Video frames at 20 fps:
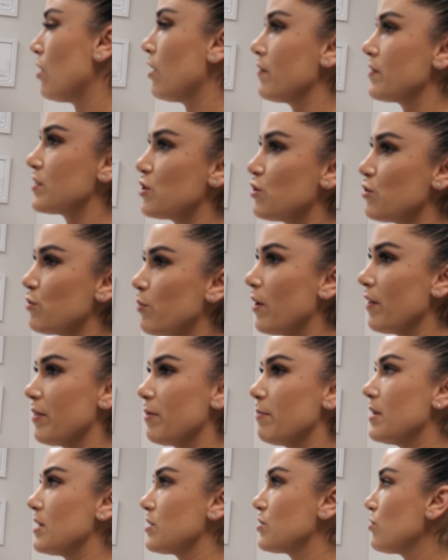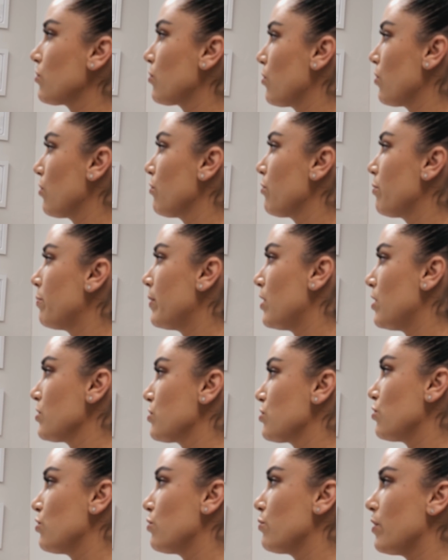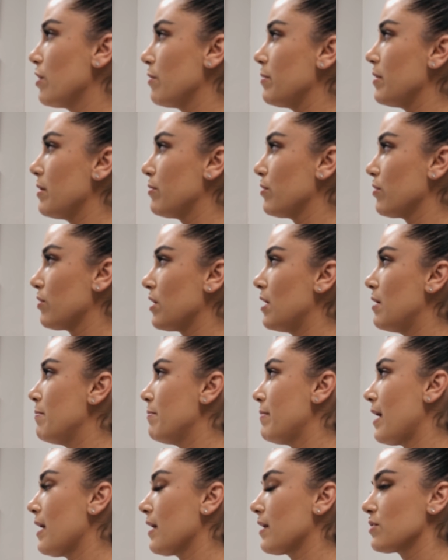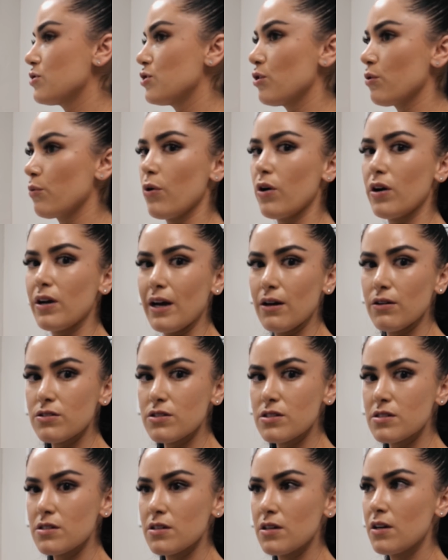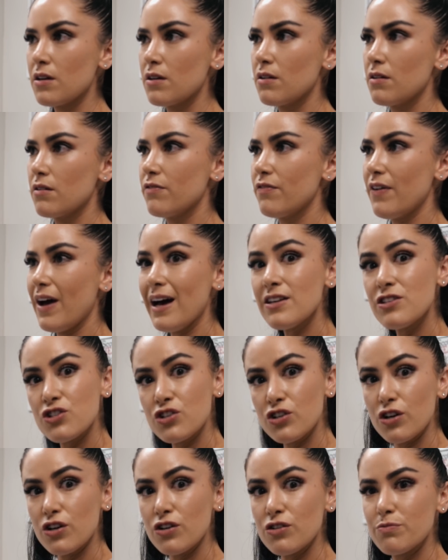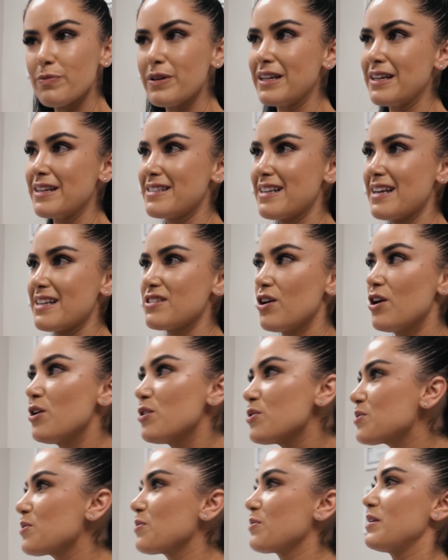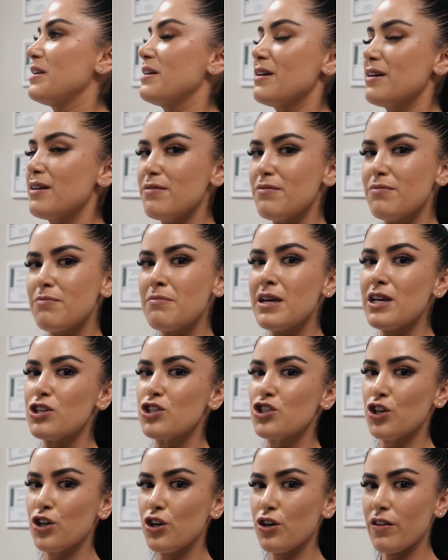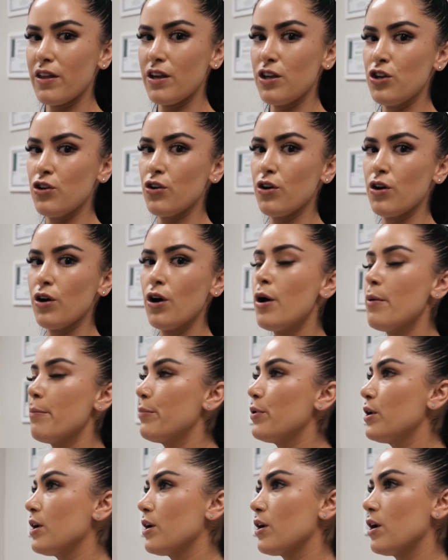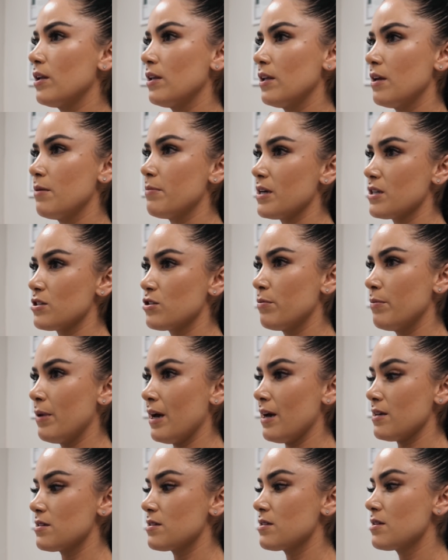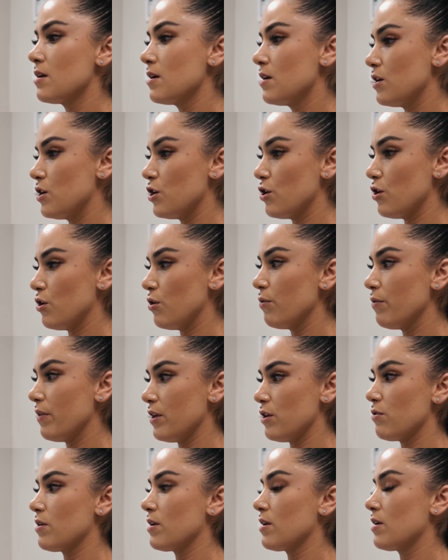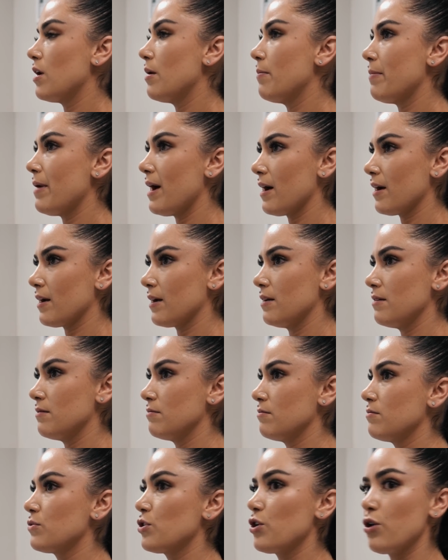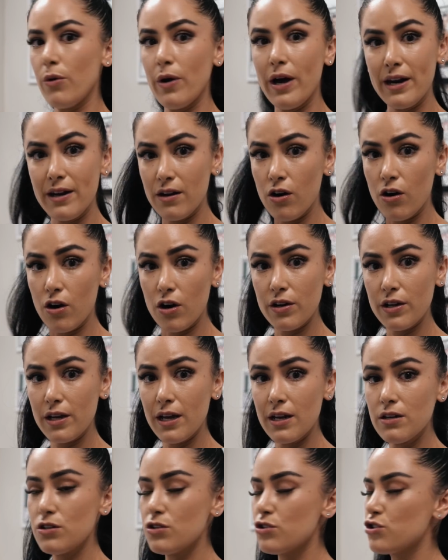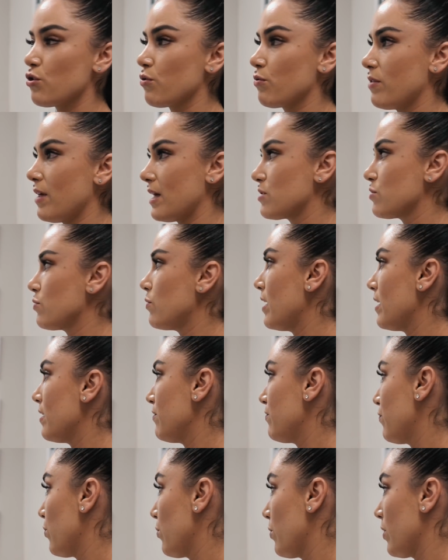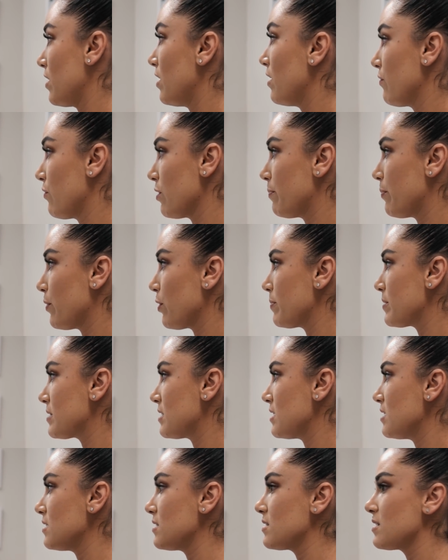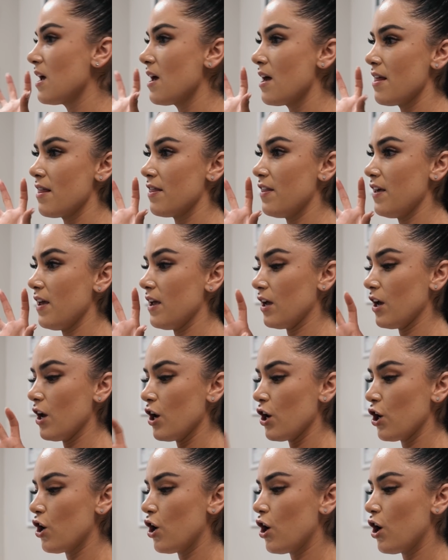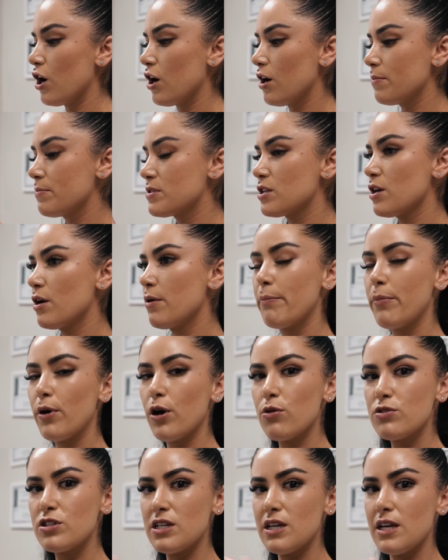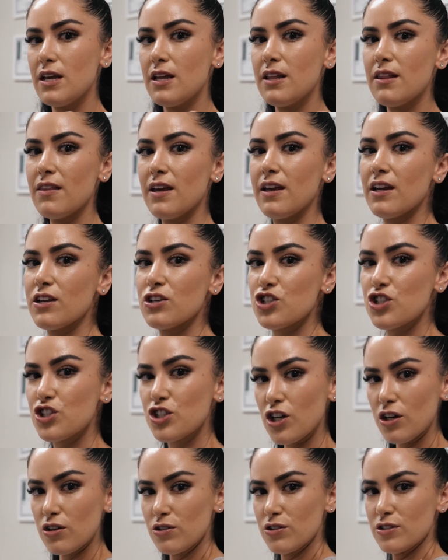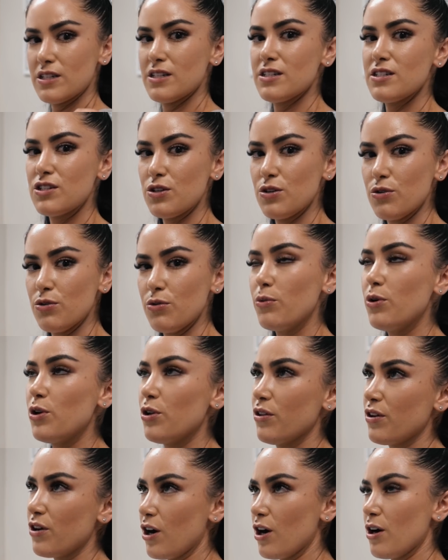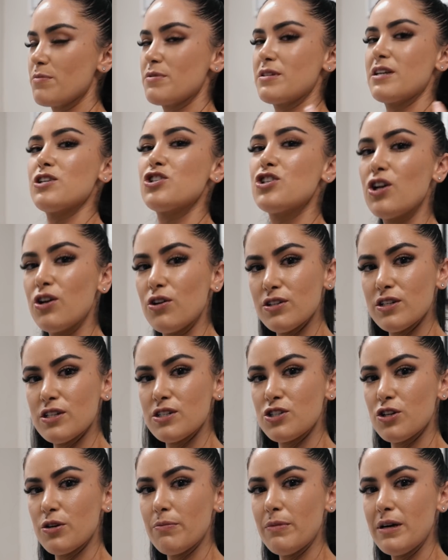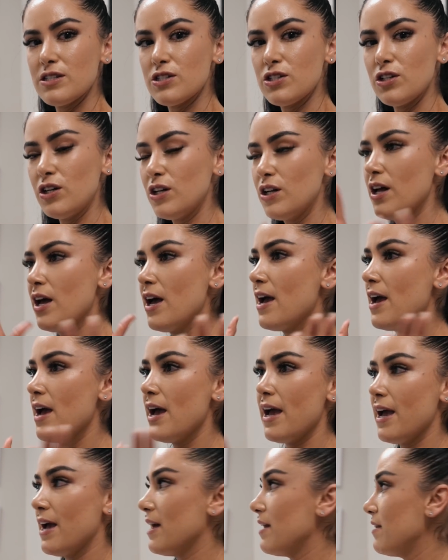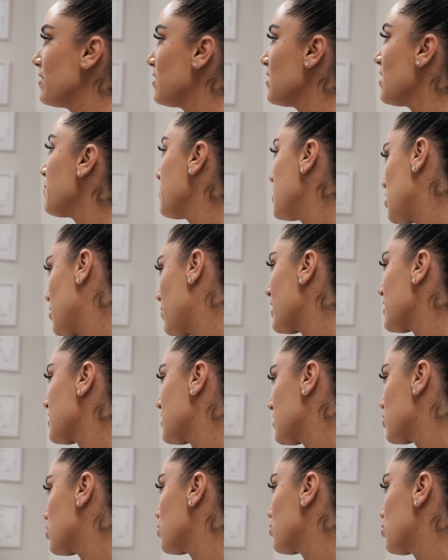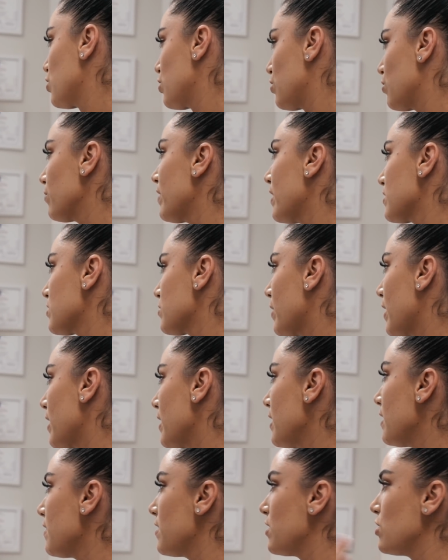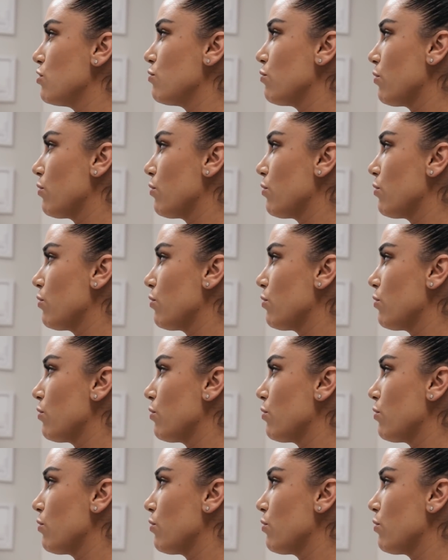obviously you want the muscle growth, but also you want to be able to come back to your workouts faster, because that's also going to make sure that you're putting on lean muscle mass, you know, that you can come back and go at it hard again. So that's why, for recovery purposes, think carbs, protein, they get shuttled into, well, the carbs get shuttled into your muscle, and the amino acids do too. That's right. And then